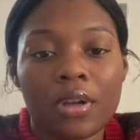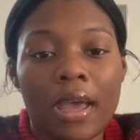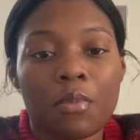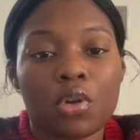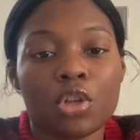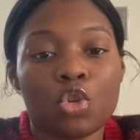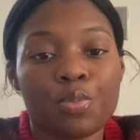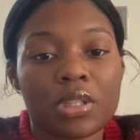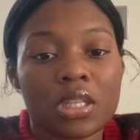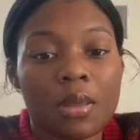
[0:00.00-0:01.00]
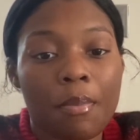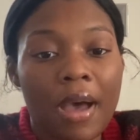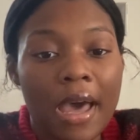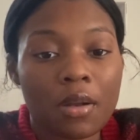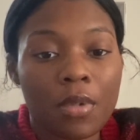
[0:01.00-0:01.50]
I'm gonna loop it to the
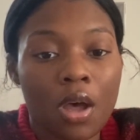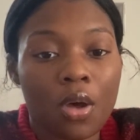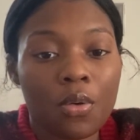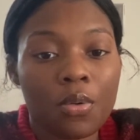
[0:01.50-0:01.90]
bottom hole.